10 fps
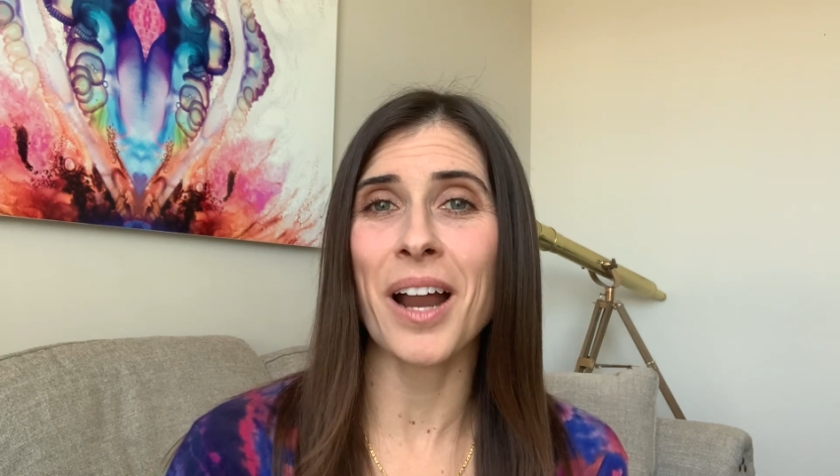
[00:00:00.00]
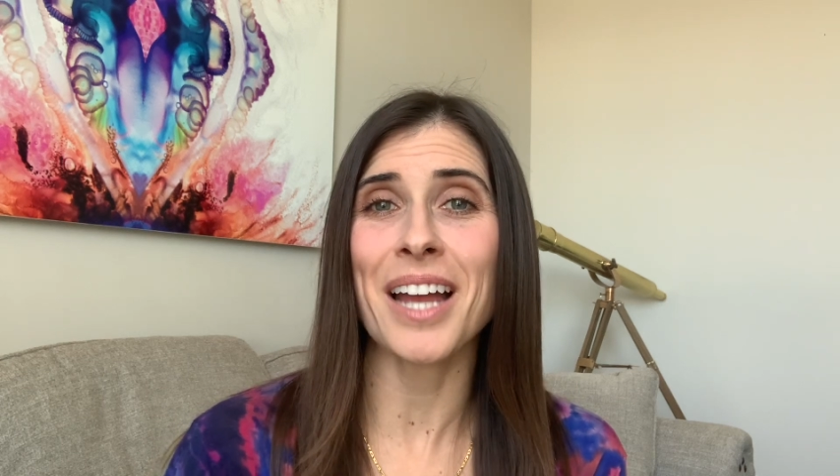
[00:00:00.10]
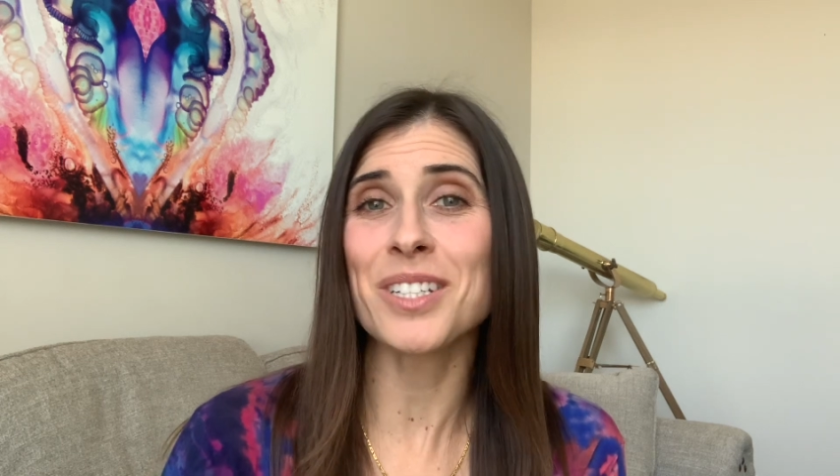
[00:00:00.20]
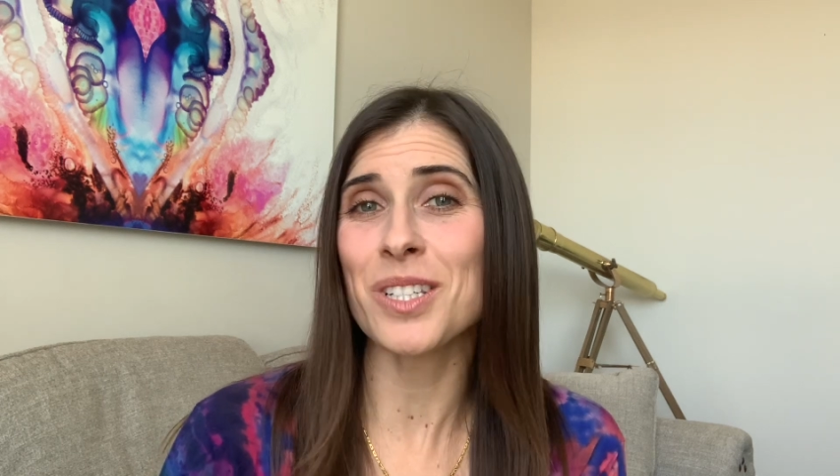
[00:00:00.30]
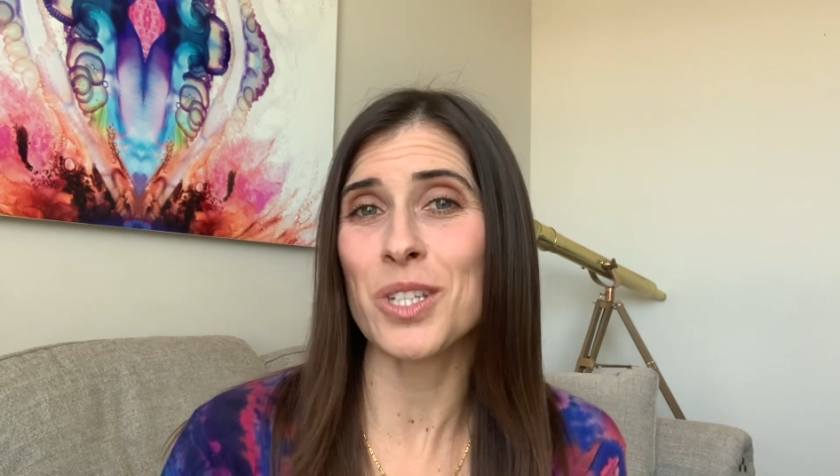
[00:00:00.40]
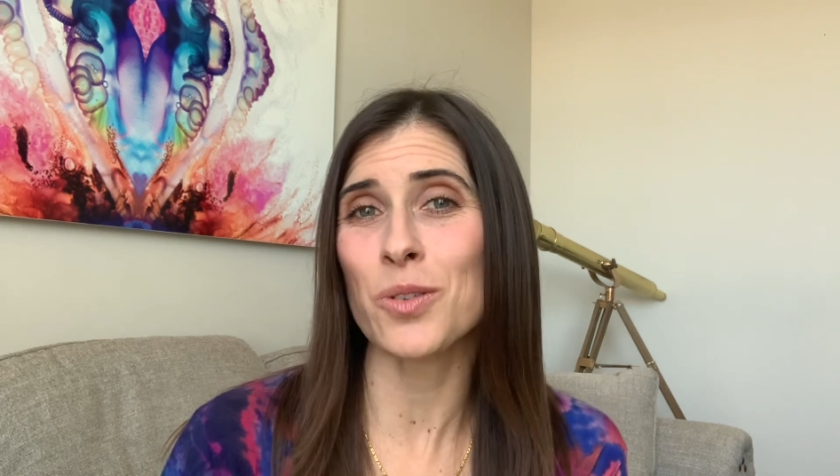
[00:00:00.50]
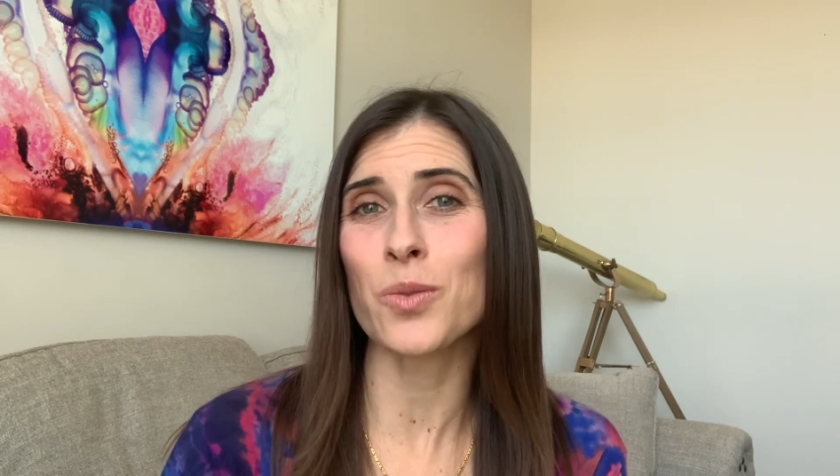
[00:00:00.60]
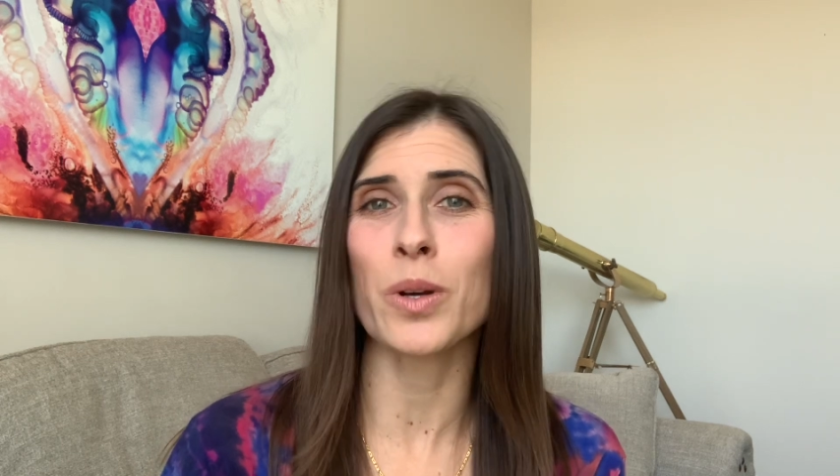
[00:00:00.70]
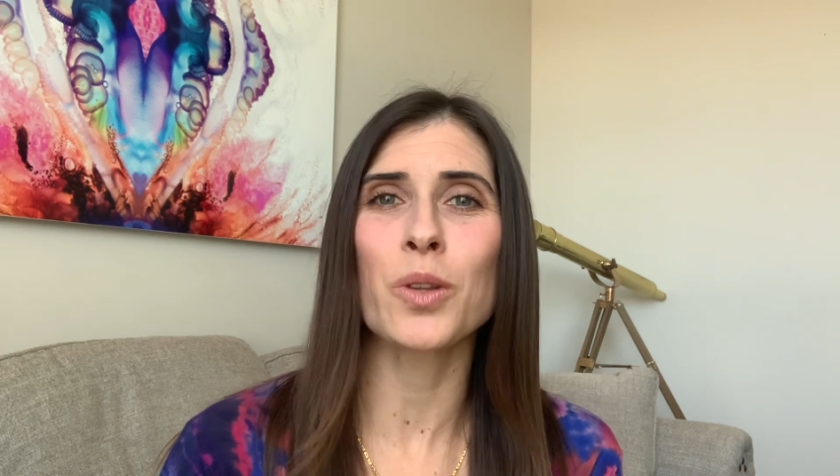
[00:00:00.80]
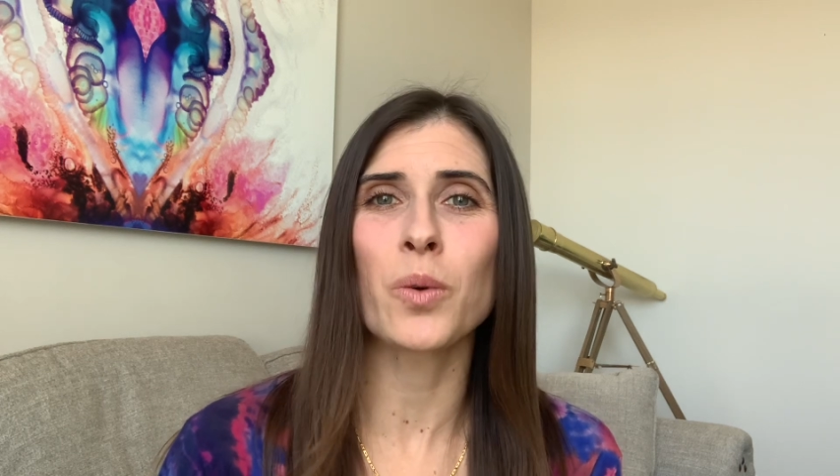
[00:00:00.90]
I just used
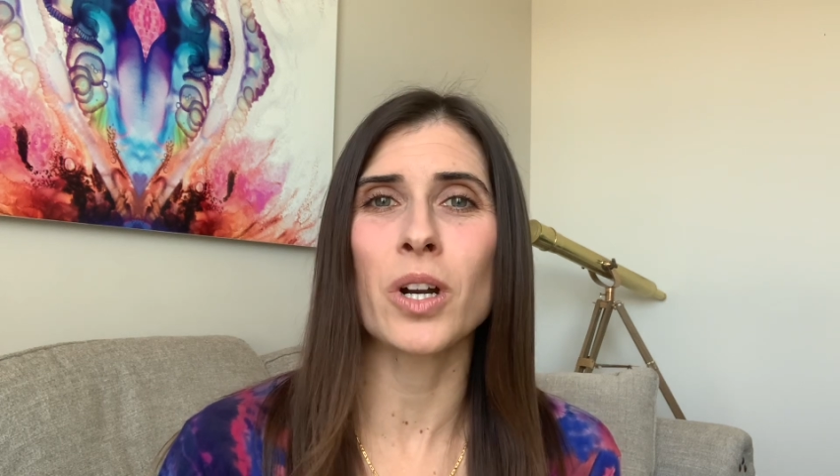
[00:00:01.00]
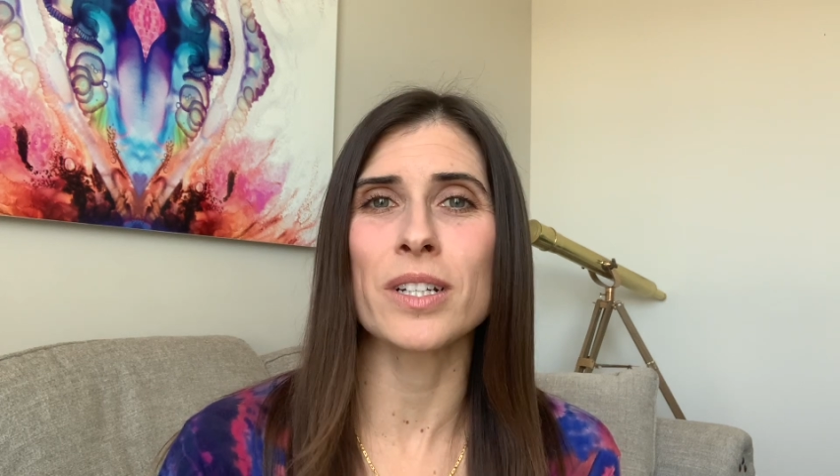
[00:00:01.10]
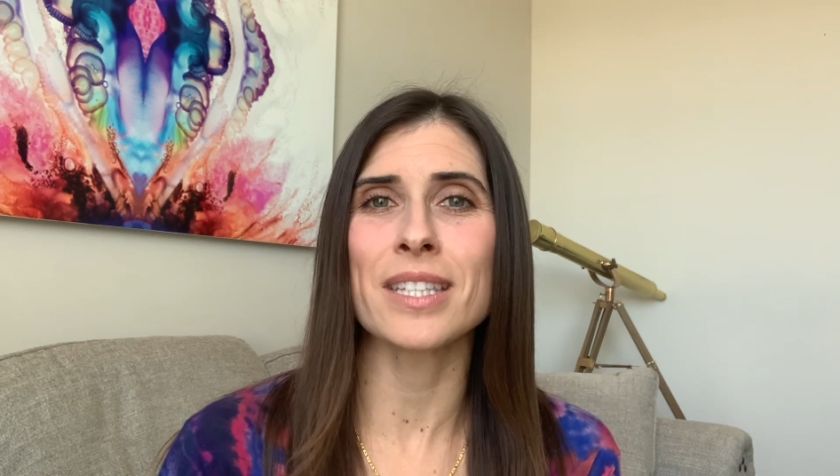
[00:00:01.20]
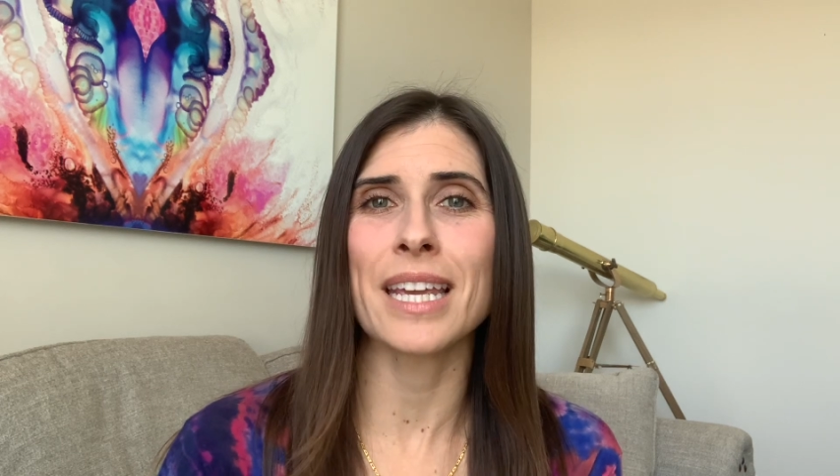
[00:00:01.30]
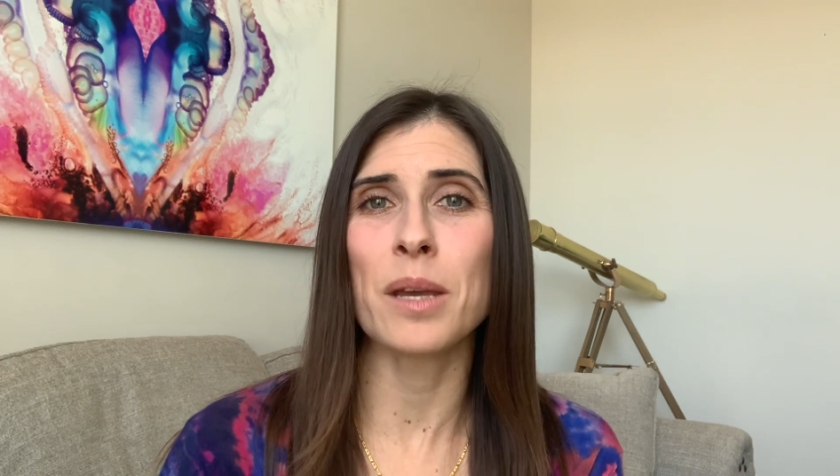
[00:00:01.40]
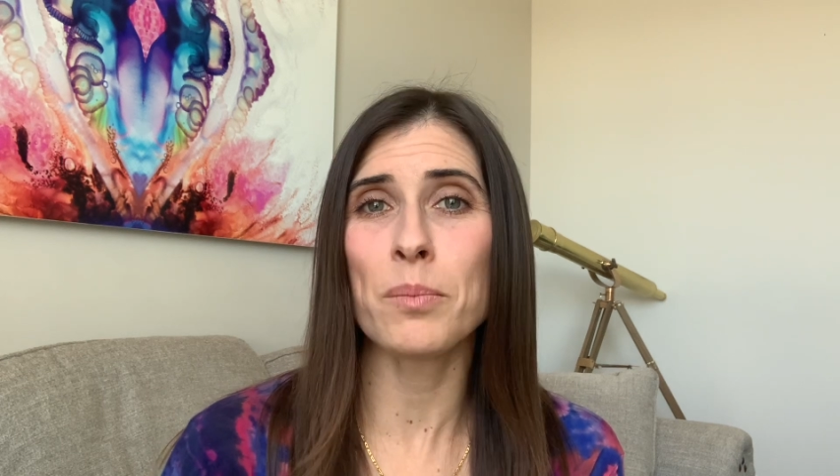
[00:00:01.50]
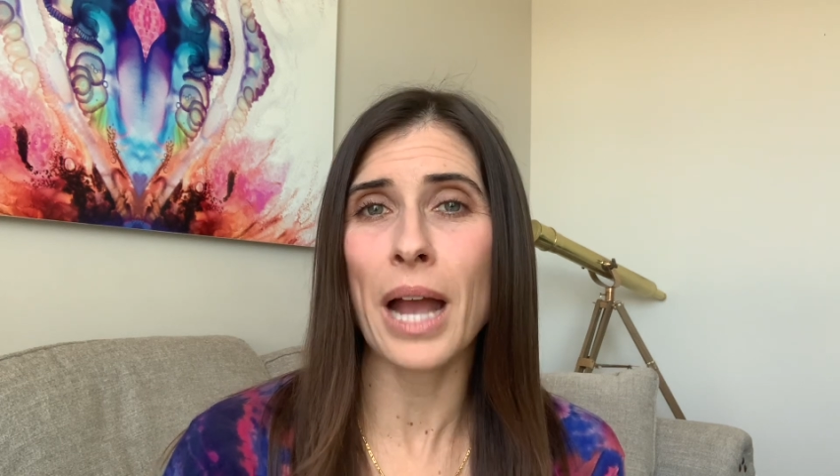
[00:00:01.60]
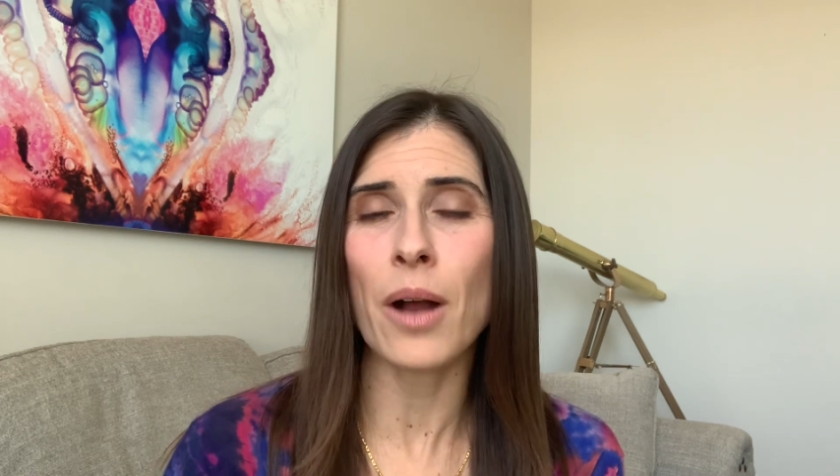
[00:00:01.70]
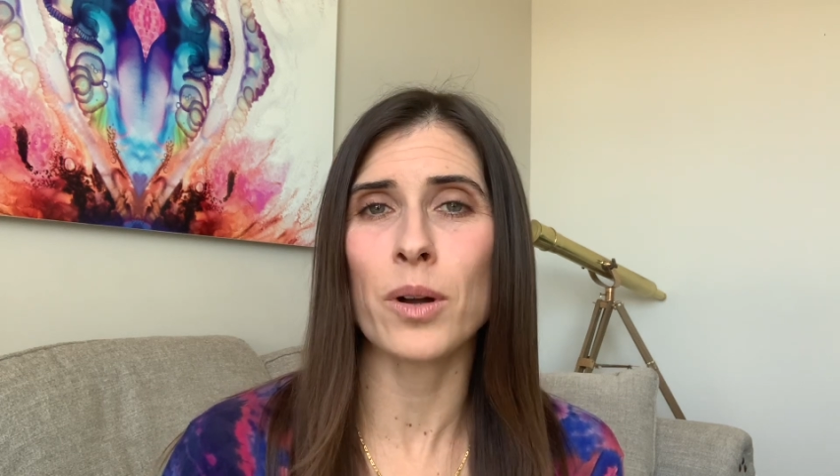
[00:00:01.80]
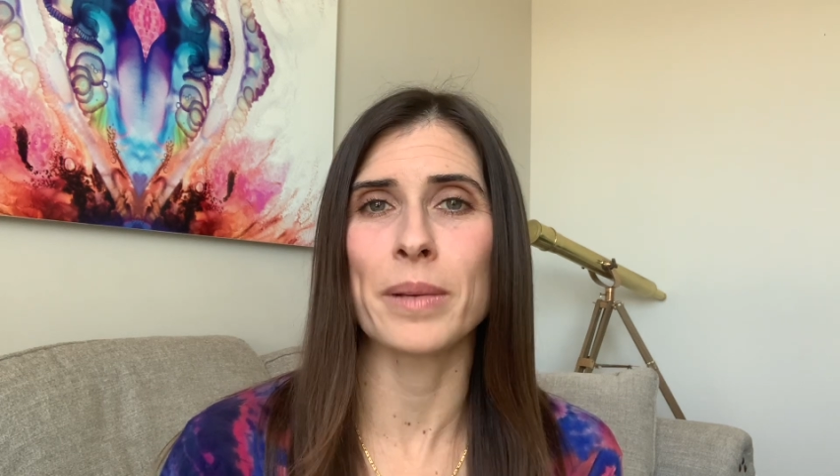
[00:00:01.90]
one of the words,
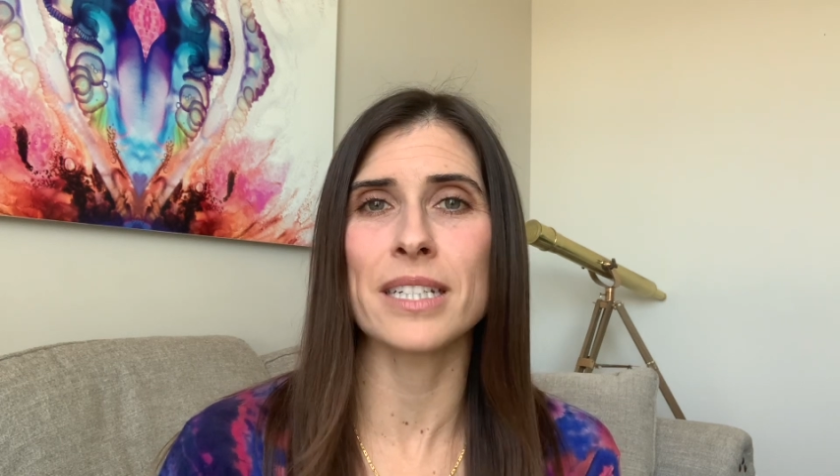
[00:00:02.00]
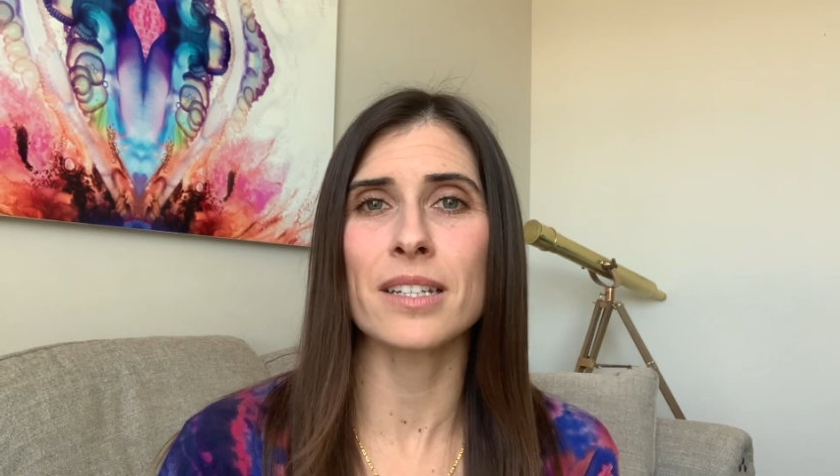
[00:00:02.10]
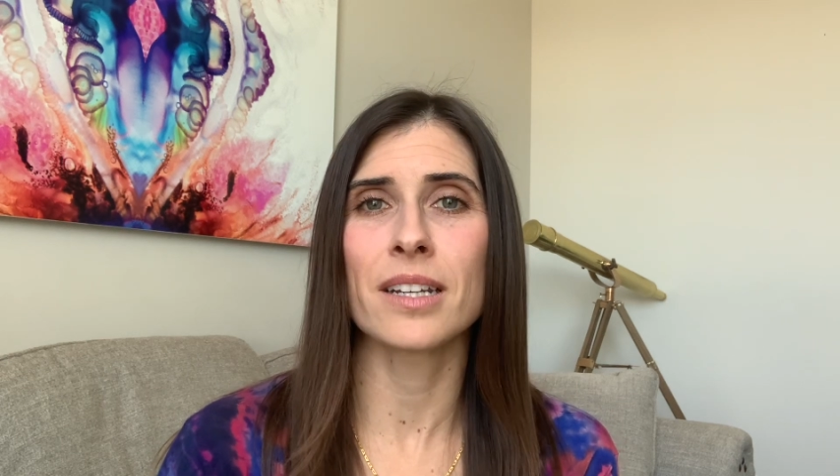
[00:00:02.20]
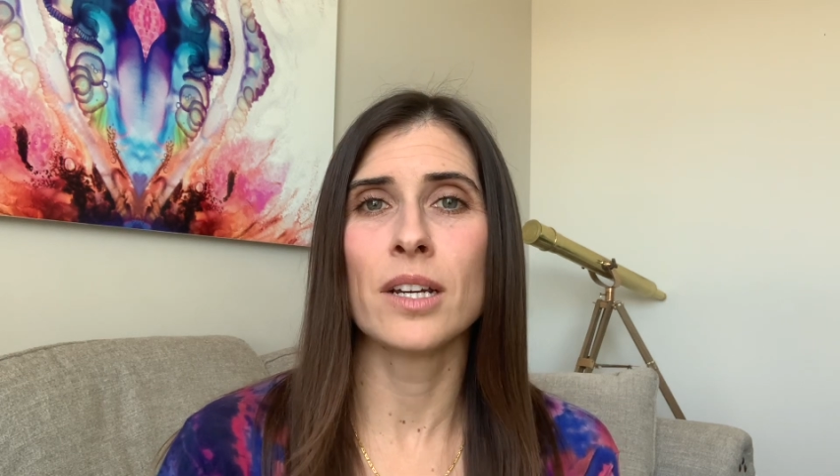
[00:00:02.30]
empowerment.